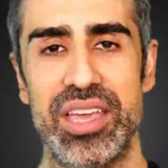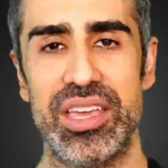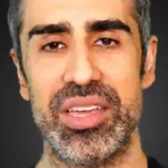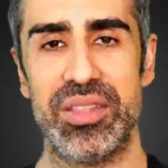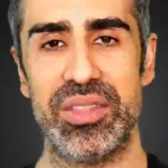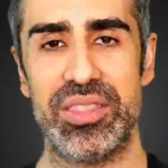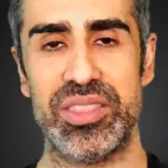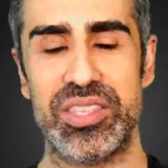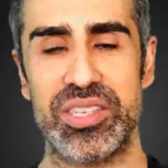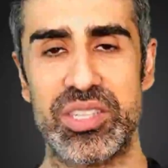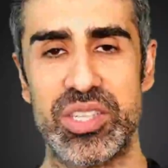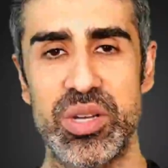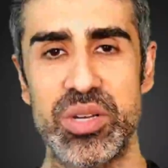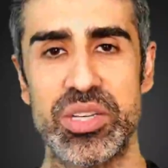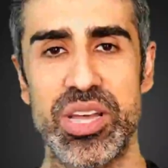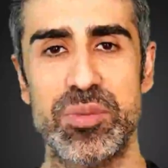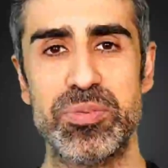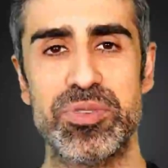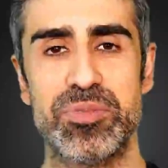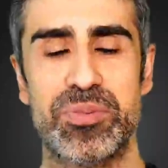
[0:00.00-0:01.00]
The two
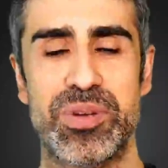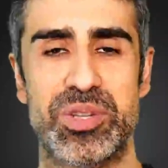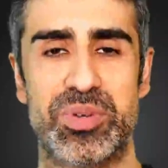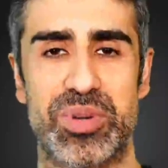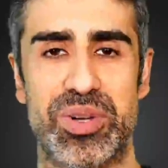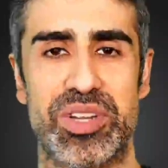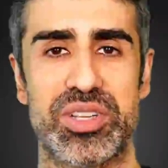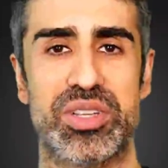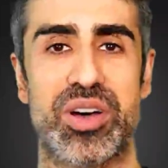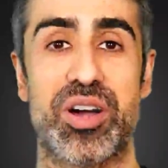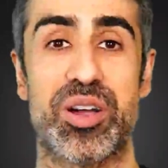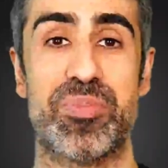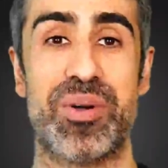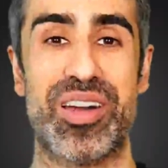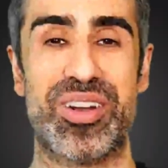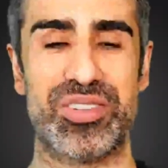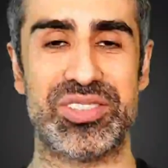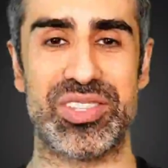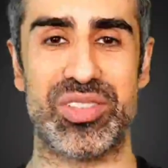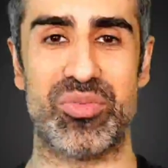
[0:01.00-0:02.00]
types of pitch we're going to talk about
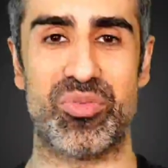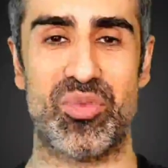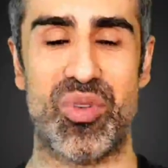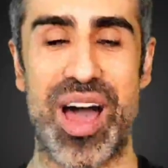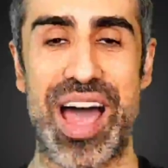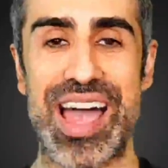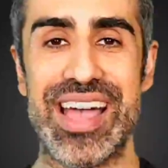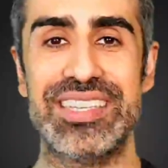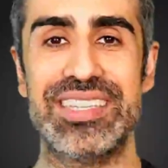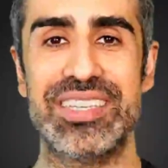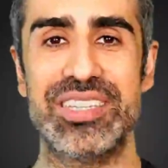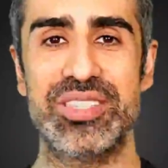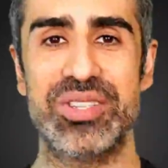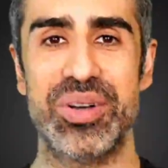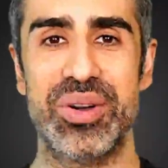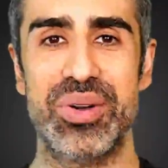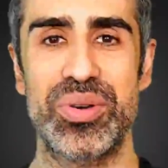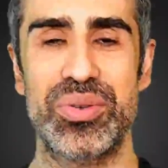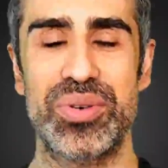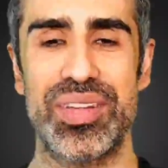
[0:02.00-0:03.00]
are the rising
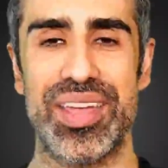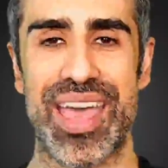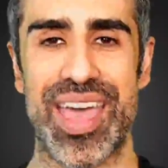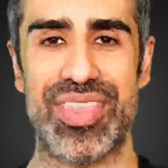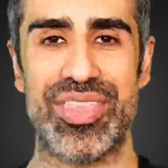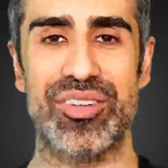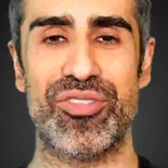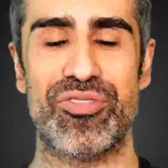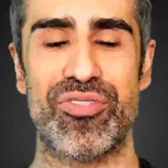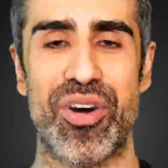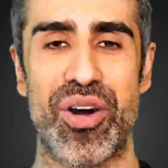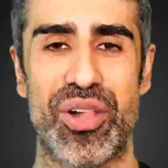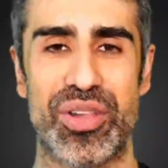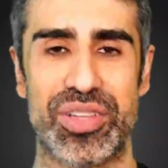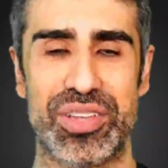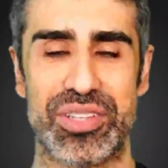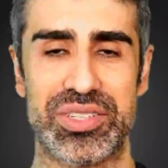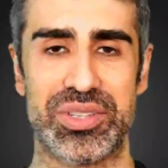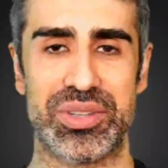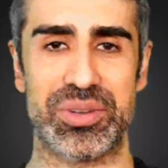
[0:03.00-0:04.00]
tone and the
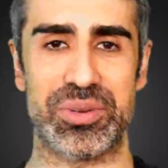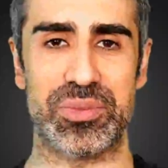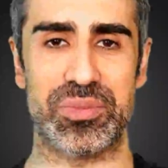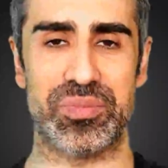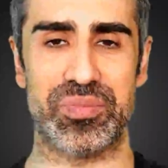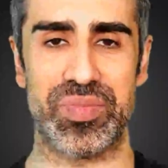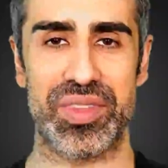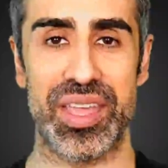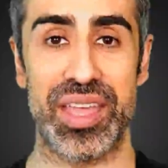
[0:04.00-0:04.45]
falling tone.